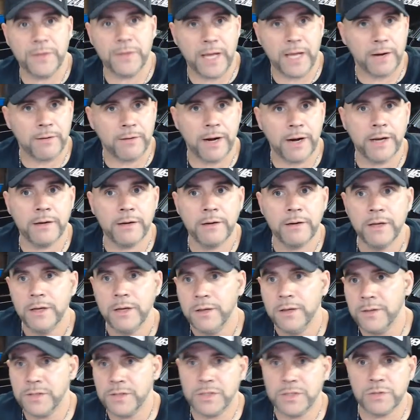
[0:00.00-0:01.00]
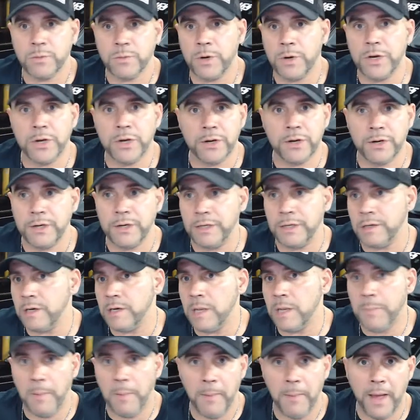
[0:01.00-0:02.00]
that, right? This is where you're going to need to
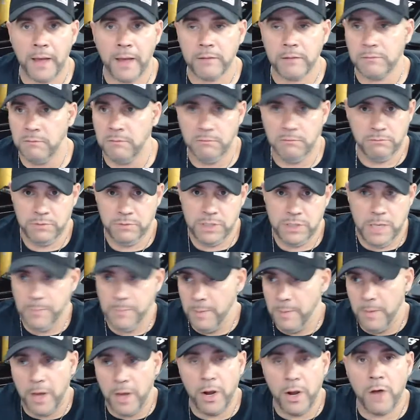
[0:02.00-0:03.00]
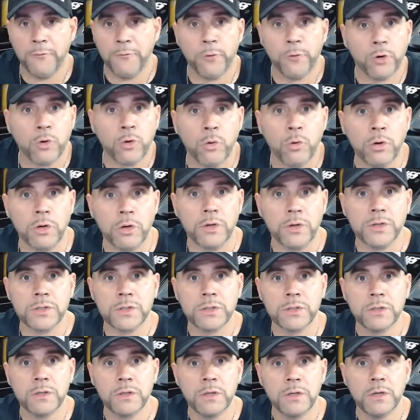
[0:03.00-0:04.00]
nip them at. Nip them on all four
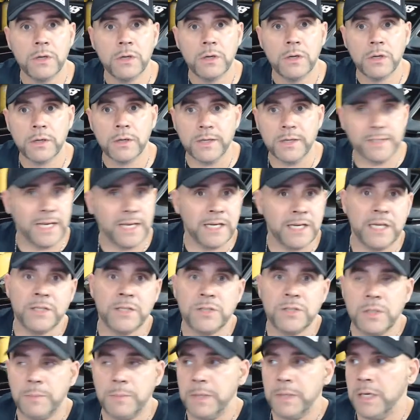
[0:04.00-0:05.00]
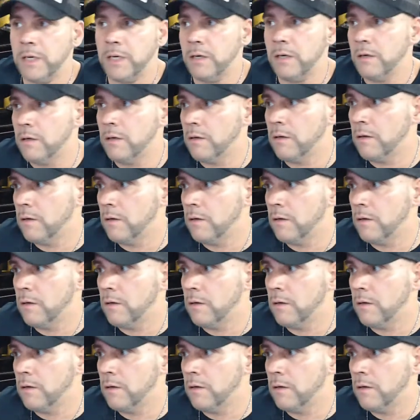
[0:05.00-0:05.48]
corners, because that needs to be,